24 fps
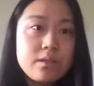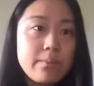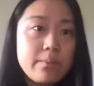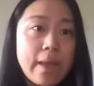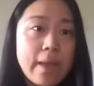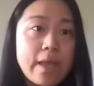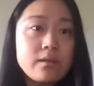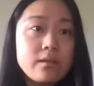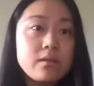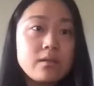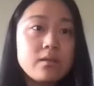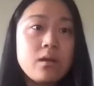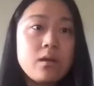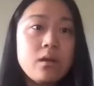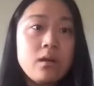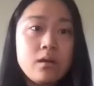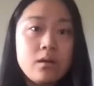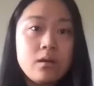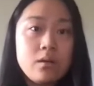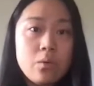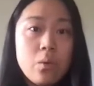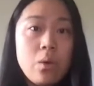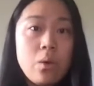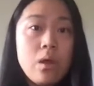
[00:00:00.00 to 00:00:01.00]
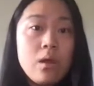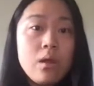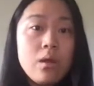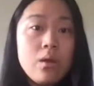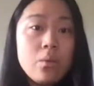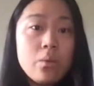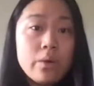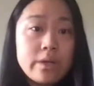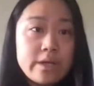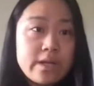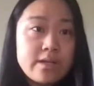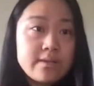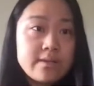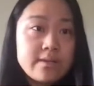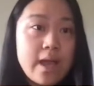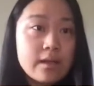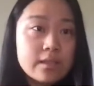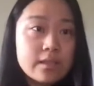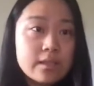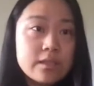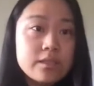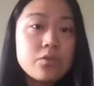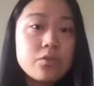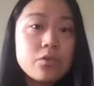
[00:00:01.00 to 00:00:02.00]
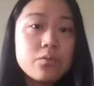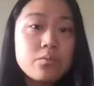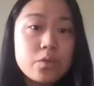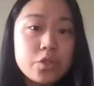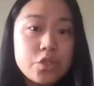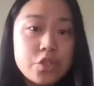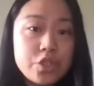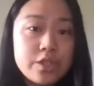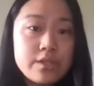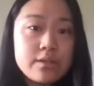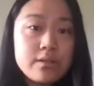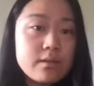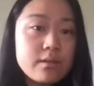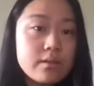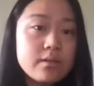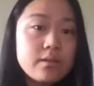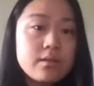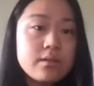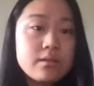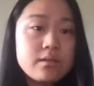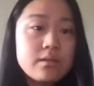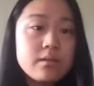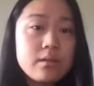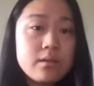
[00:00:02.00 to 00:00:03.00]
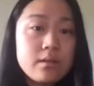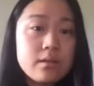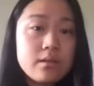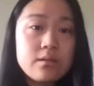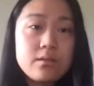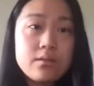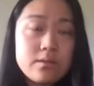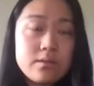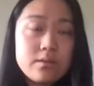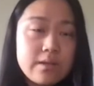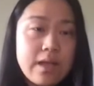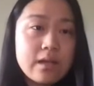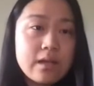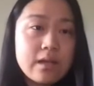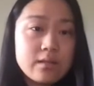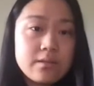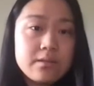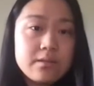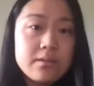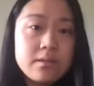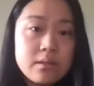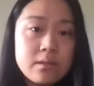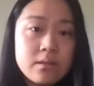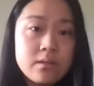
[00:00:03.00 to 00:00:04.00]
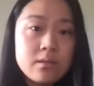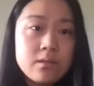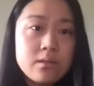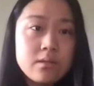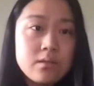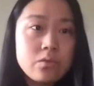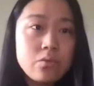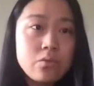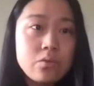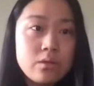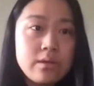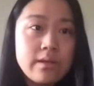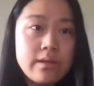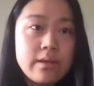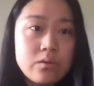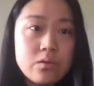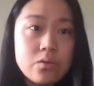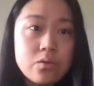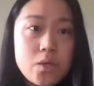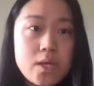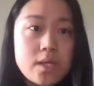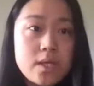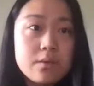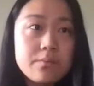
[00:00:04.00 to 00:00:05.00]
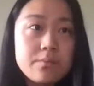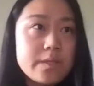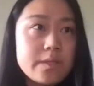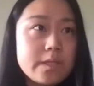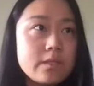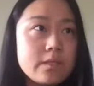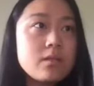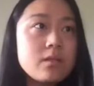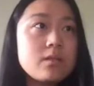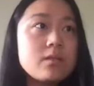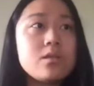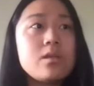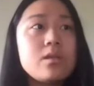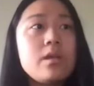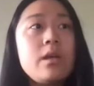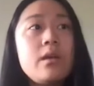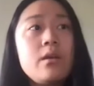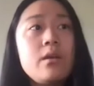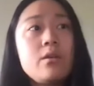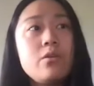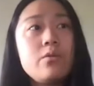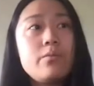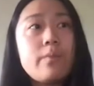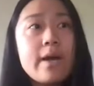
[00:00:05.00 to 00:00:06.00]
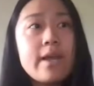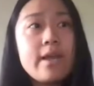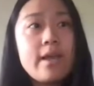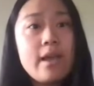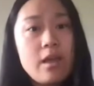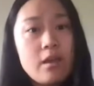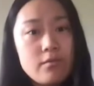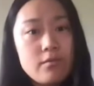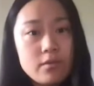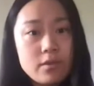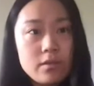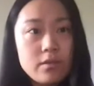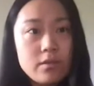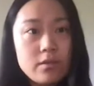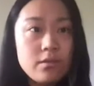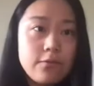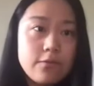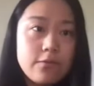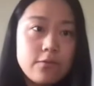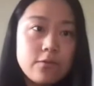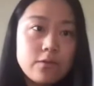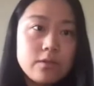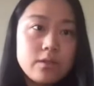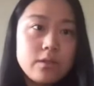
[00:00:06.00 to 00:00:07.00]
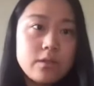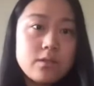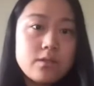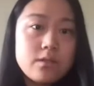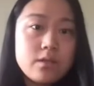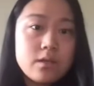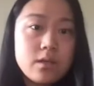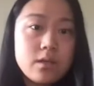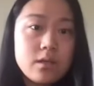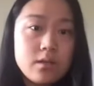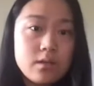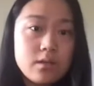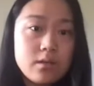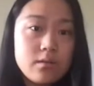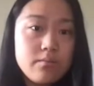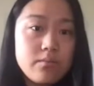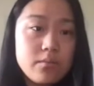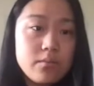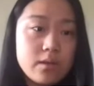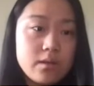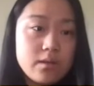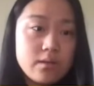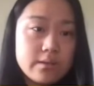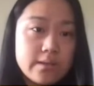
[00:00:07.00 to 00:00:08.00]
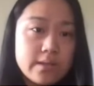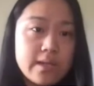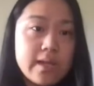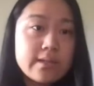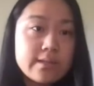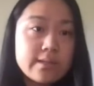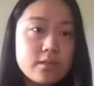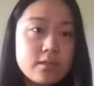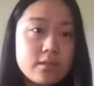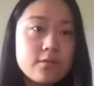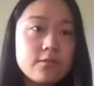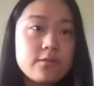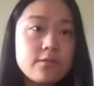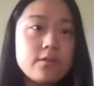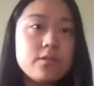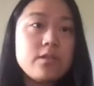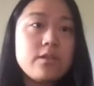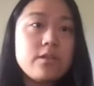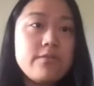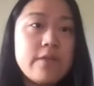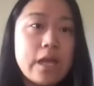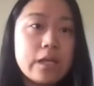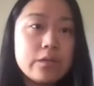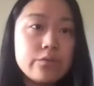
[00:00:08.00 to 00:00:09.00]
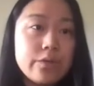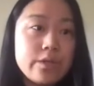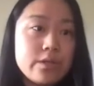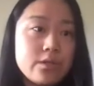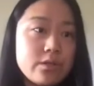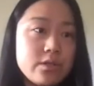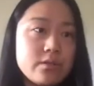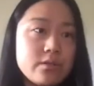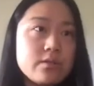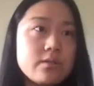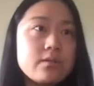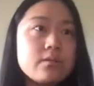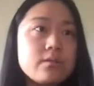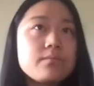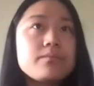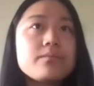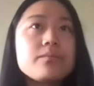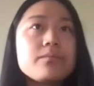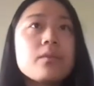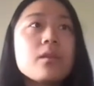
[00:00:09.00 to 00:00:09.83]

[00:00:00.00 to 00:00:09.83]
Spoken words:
depending on what exactly your machine status is, or like the random seed, you might have a slightly different evaluations.